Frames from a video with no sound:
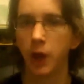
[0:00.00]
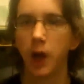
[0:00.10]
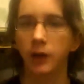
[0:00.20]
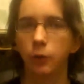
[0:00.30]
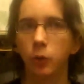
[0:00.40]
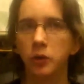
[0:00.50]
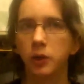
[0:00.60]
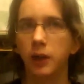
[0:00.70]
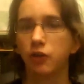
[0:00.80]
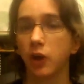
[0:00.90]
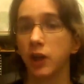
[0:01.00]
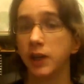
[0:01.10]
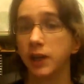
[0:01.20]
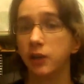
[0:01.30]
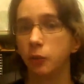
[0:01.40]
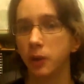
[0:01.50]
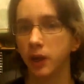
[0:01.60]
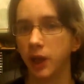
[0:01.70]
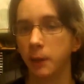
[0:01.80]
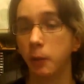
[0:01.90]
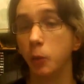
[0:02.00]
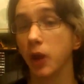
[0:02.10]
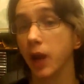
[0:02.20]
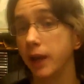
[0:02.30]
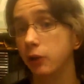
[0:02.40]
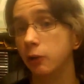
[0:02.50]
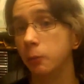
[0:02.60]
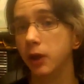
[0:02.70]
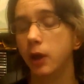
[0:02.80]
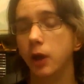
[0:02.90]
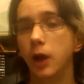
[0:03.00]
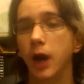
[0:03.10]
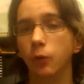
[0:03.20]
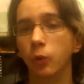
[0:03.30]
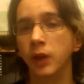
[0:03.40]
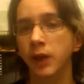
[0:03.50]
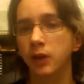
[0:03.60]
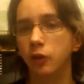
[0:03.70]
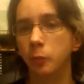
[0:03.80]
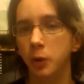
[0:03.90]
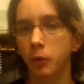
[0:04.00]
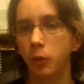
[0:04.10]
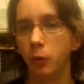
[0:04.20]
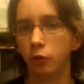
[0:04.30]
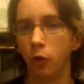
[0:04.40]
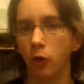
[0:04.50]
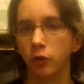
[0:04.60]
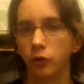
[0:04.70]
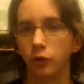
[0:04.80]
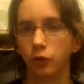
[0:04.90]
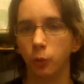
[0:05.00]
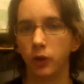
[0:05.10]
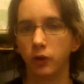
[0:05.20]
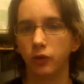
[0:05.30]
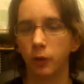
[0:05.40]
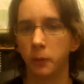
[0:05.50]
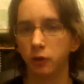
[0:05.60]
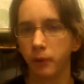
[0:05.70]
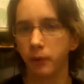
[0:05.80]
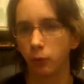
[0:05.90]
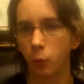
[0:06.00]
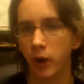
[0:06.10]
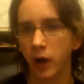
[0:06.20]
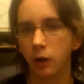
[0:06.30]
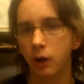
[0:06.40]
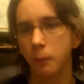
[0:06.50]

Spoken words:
I don't necessarily need it to be a game. I would like it to be. I don't need it to be one, though, as long as it does the walking sim aspect well.